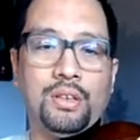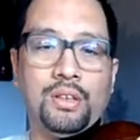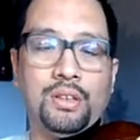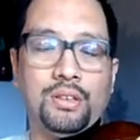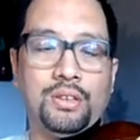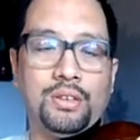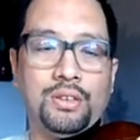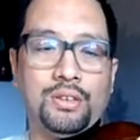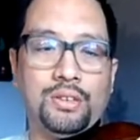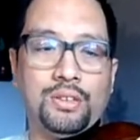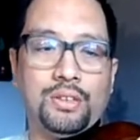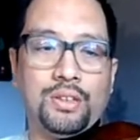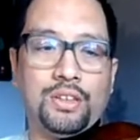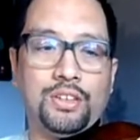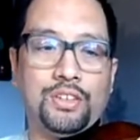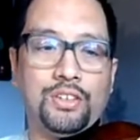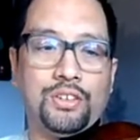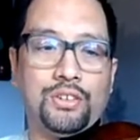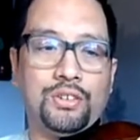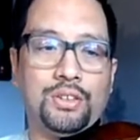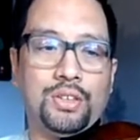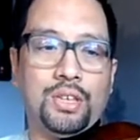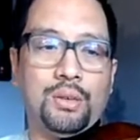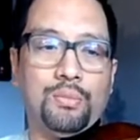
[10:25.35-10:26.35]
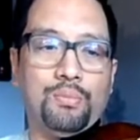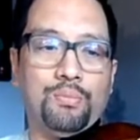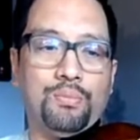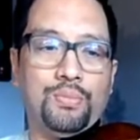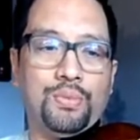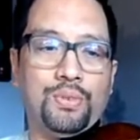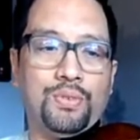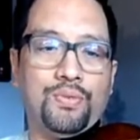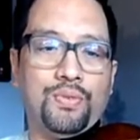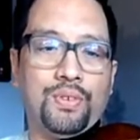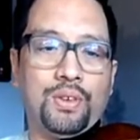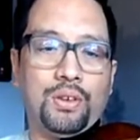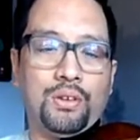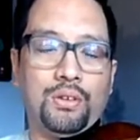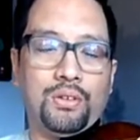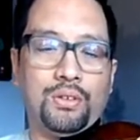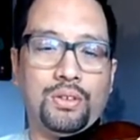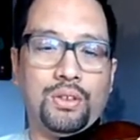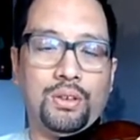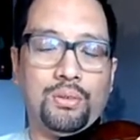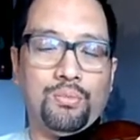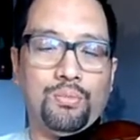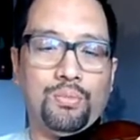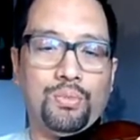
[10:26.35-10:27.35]
Just touch your tips,
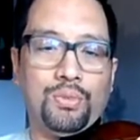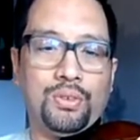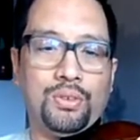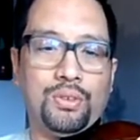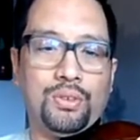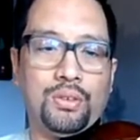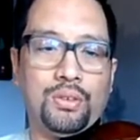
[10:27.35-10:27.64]
fingertips.